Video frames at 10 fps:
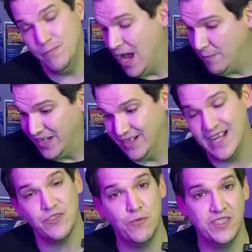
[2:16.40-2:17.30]
I mean,
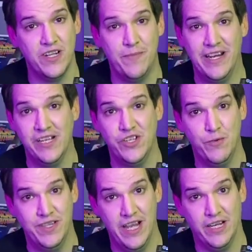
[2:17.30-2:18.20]
that's always got to be an issue
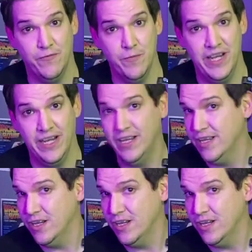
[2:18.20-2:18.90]
with NECA for me.